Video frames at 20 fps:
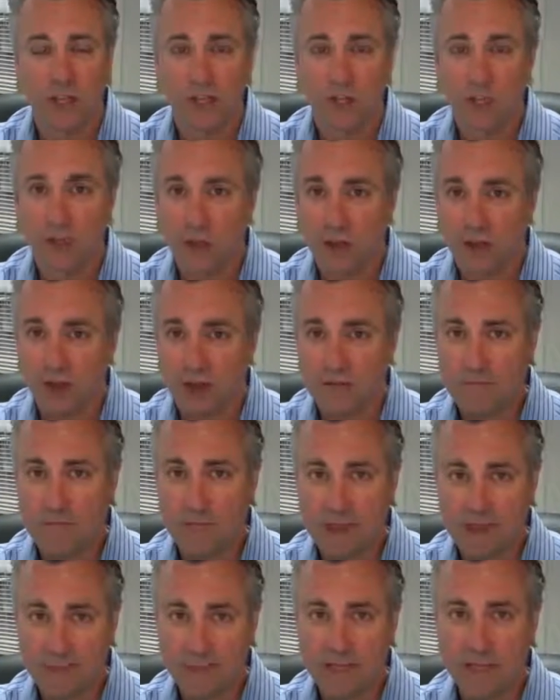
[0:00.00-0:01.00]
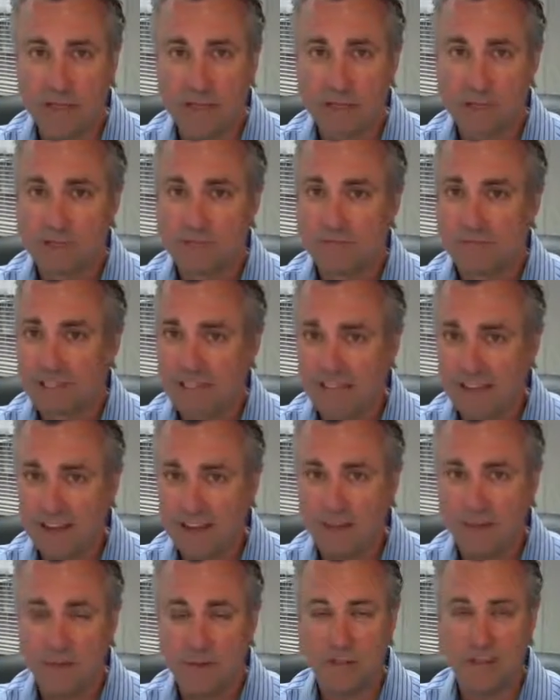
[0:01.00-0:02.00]
You'll have maybe 10
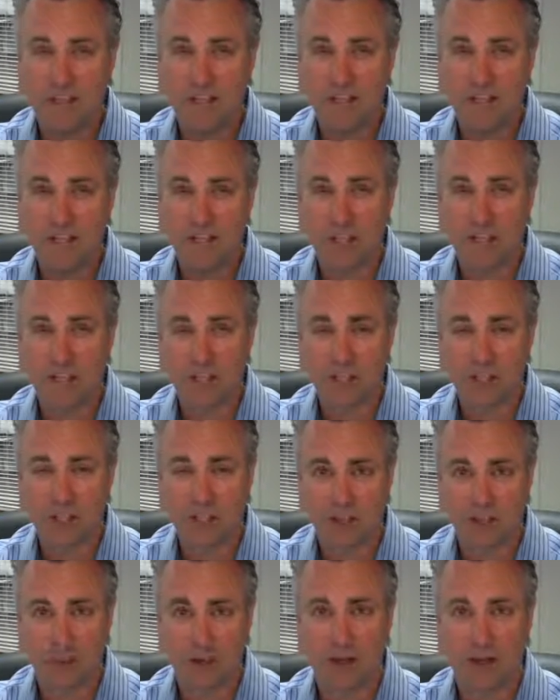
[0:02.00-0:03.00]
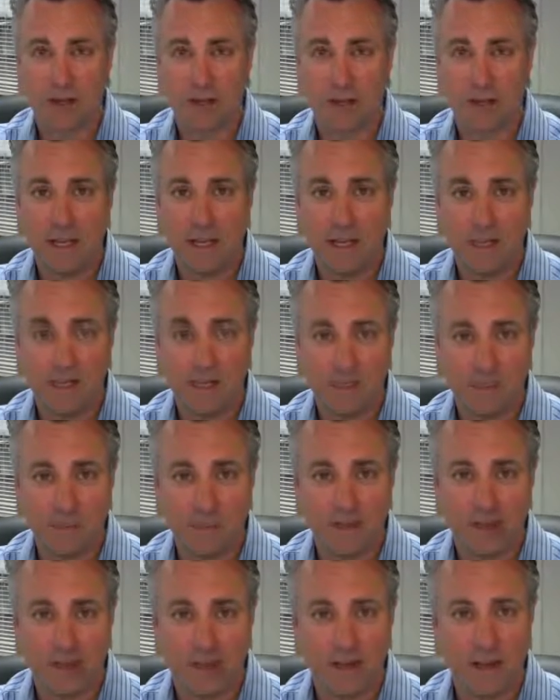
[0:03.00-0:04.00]
to 15 seconds to create an immediate
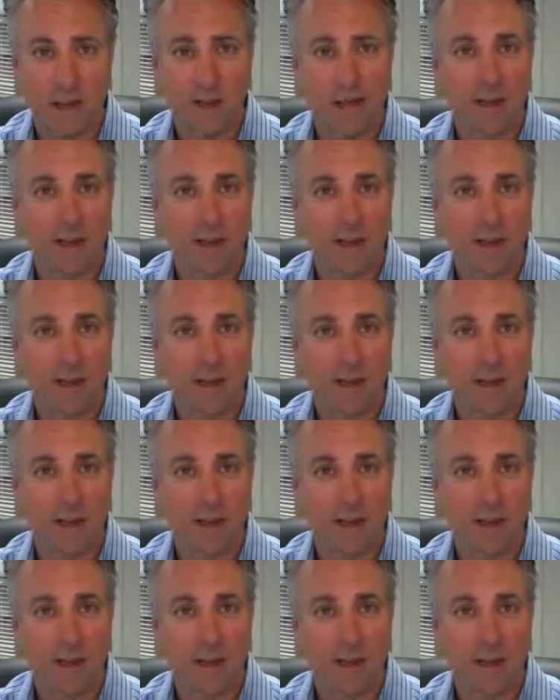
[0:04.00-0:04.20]
impact